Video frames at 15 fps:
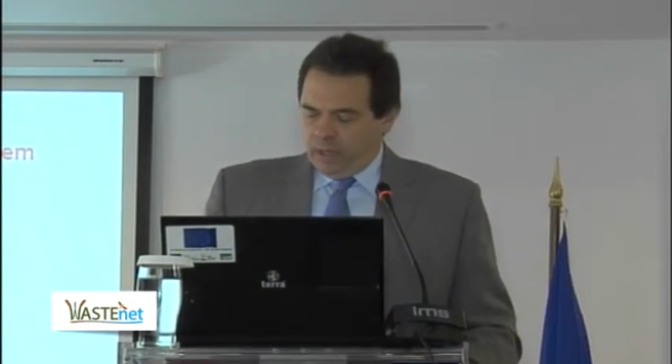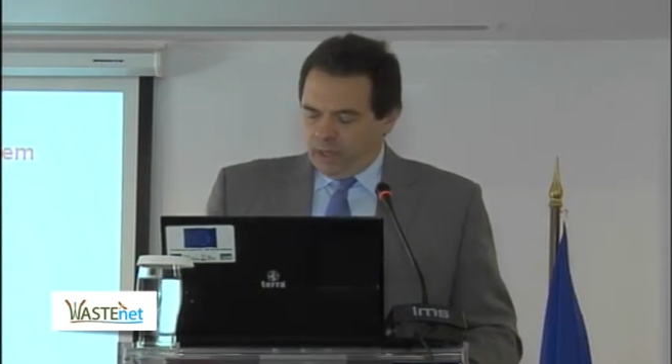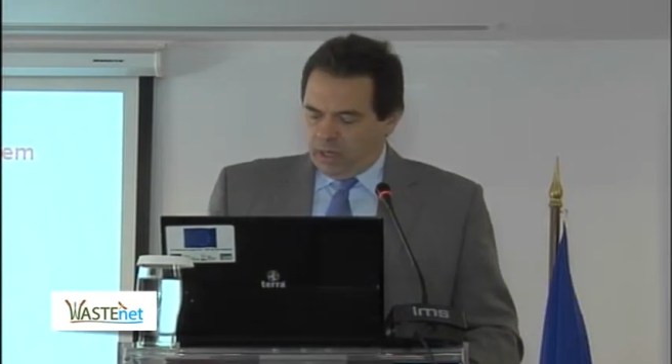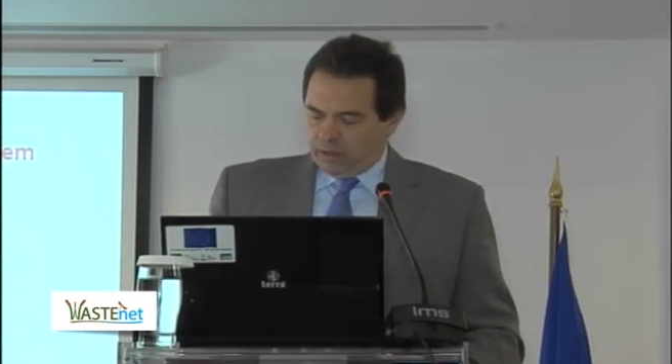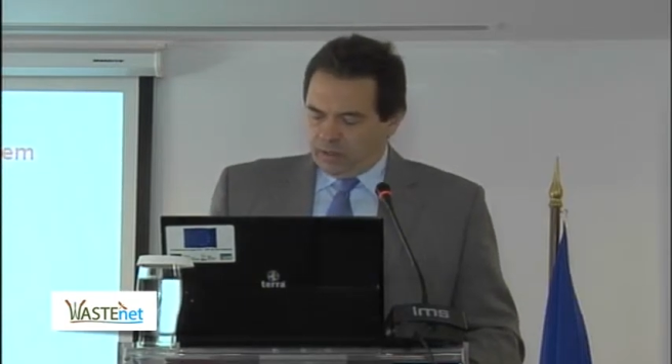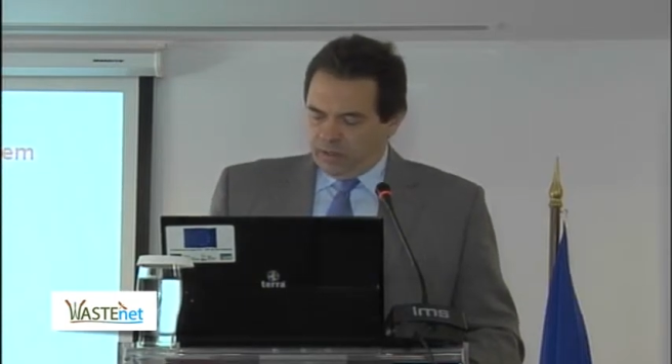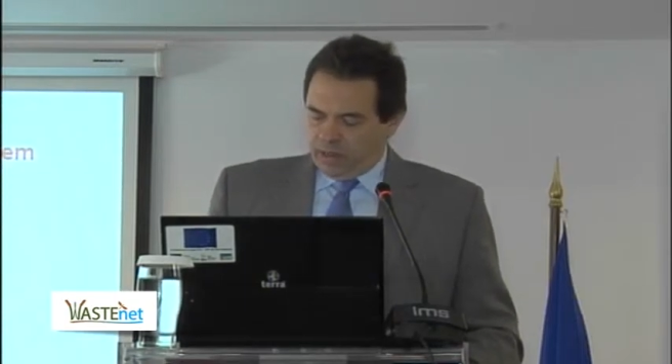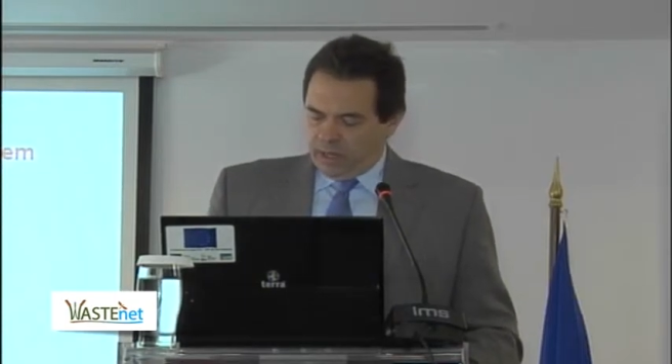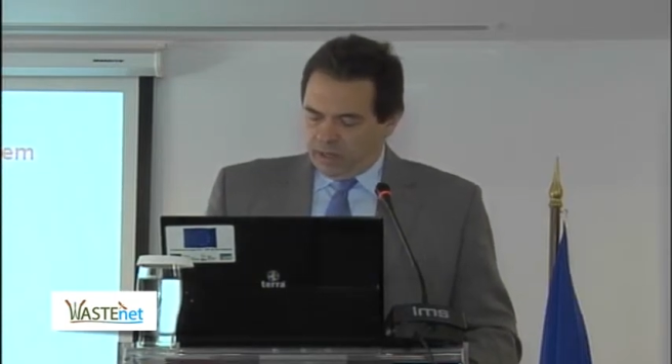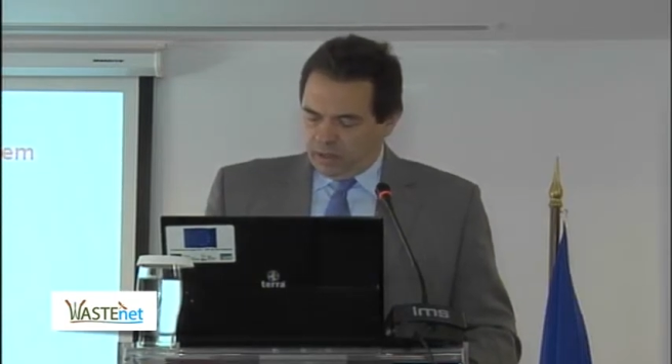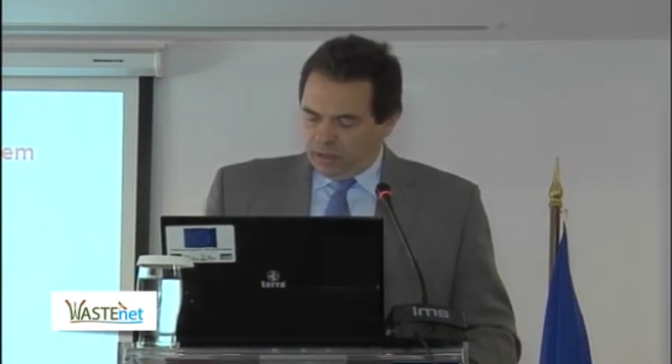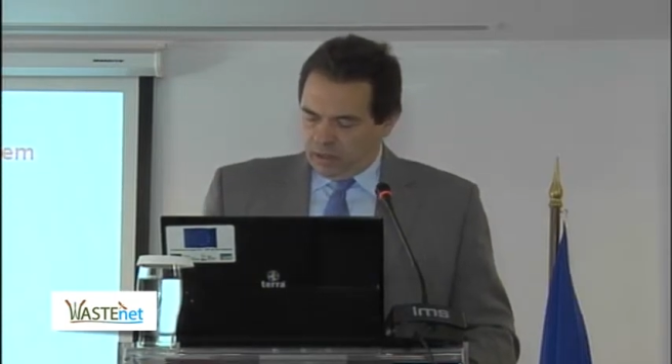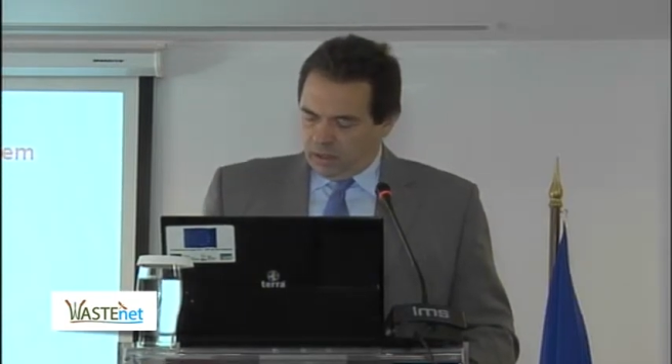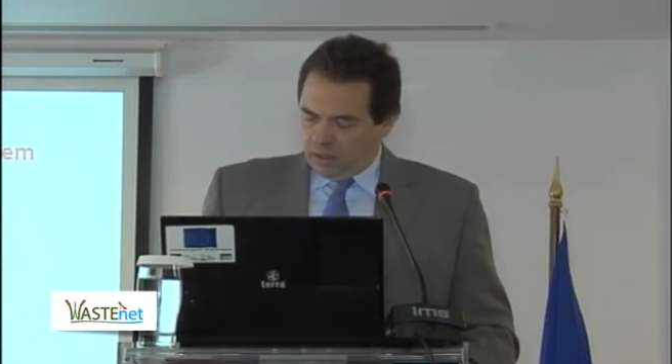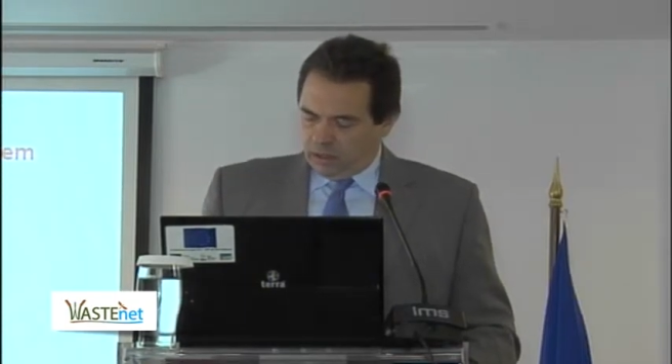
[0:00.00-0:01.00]
at the
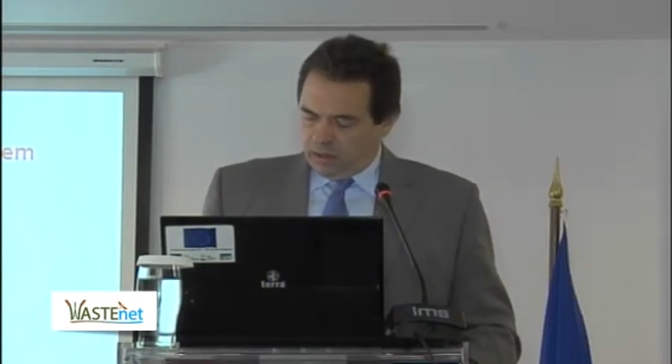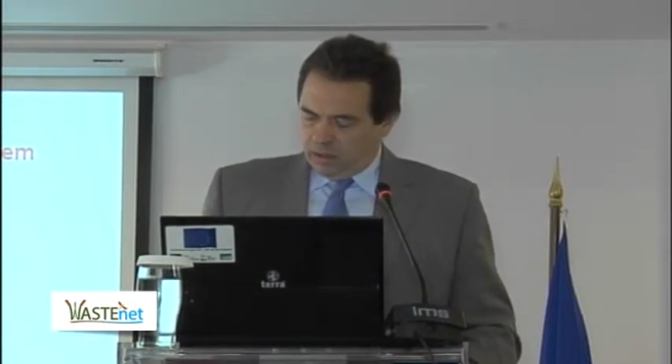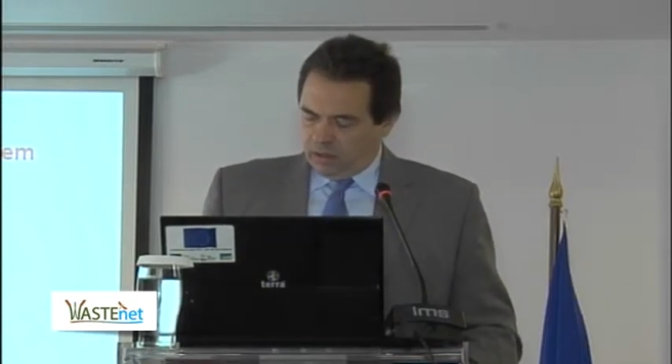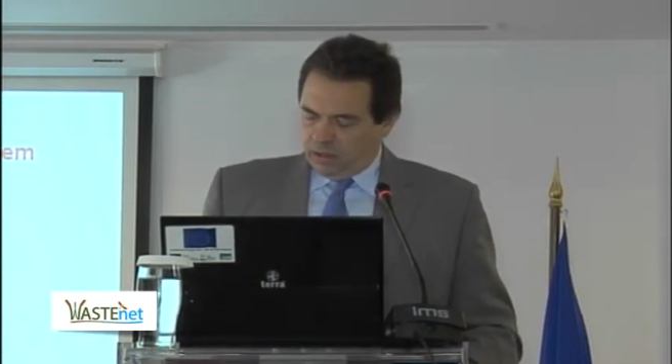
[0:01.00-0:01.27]
end a